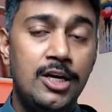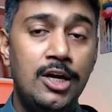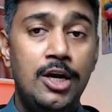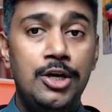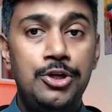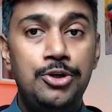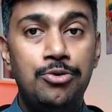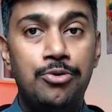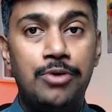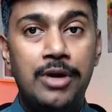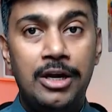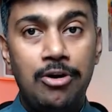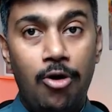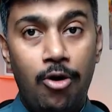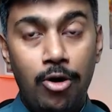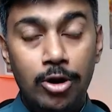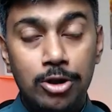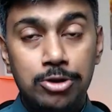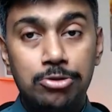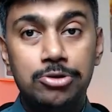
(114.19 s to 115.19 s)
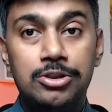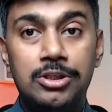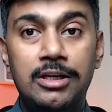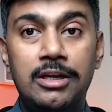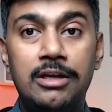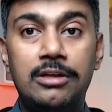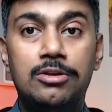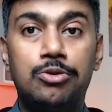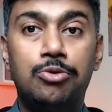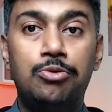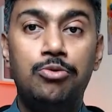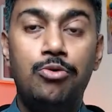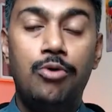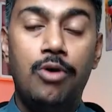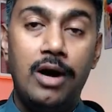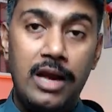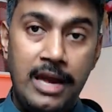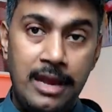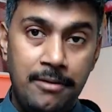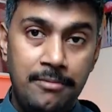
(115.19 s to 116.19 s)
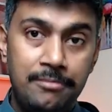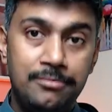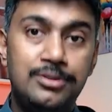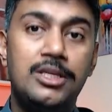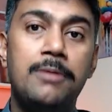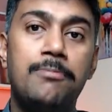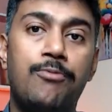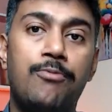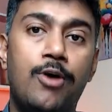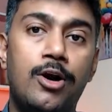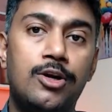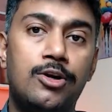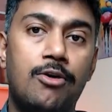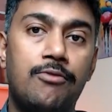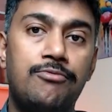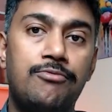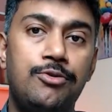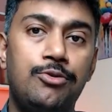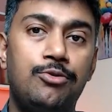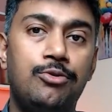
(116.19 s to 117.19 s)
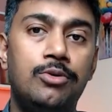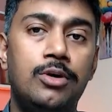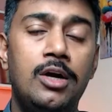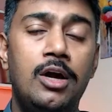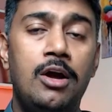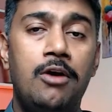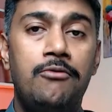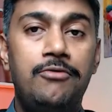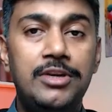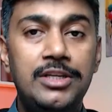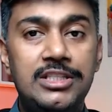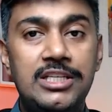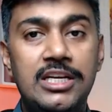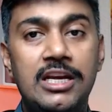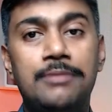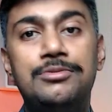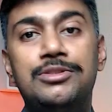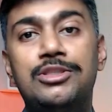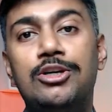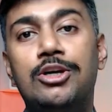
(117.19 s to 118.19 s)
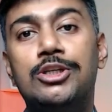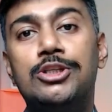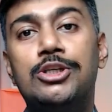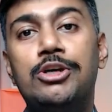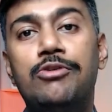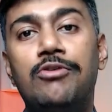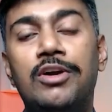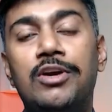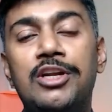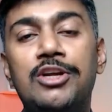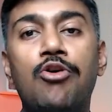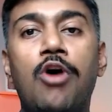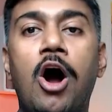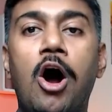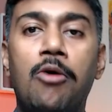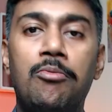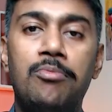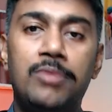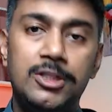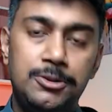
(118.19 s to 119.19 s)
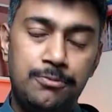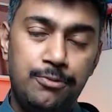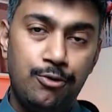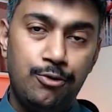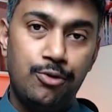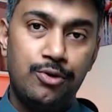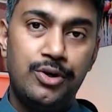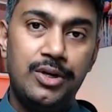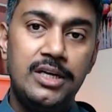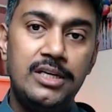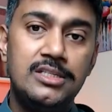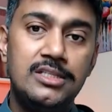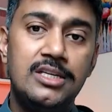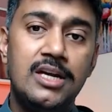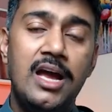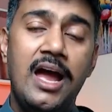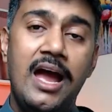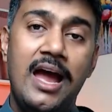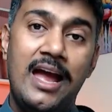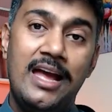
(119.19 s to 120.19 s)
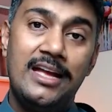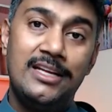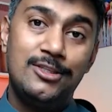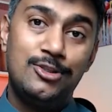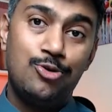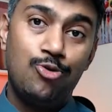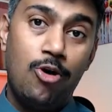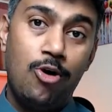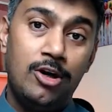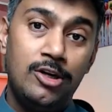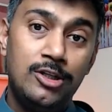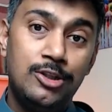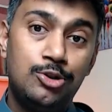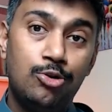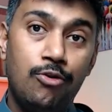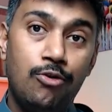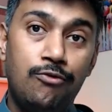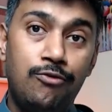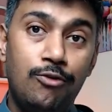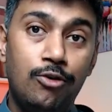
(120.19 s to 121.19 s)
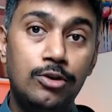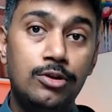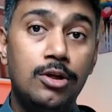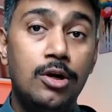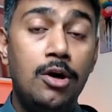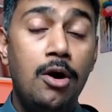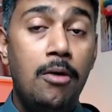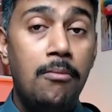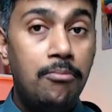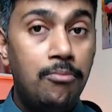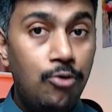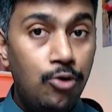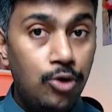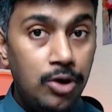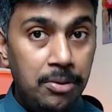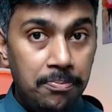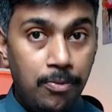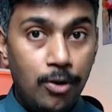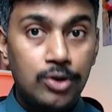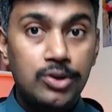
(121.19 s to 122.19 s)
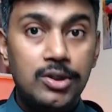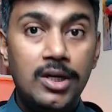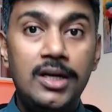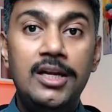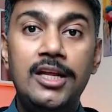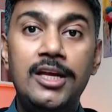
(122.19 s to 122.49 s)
You can also see through a AMC point of view which AMC has given you how much brokerage and so on and so forth. More importantly,